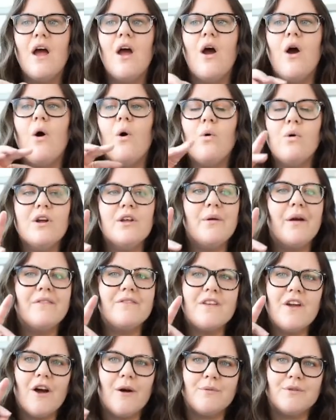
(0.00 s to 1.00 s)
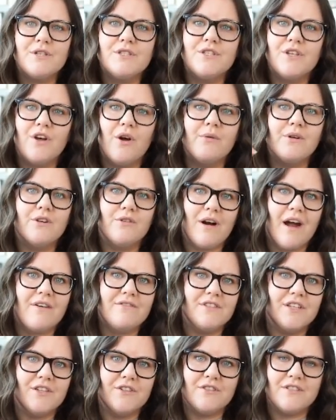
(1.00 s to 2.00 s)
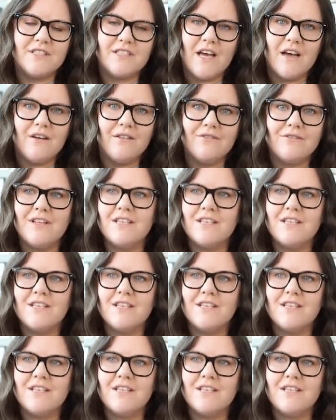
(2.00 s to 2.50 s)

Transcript: or you have the option to go and graft it yourself.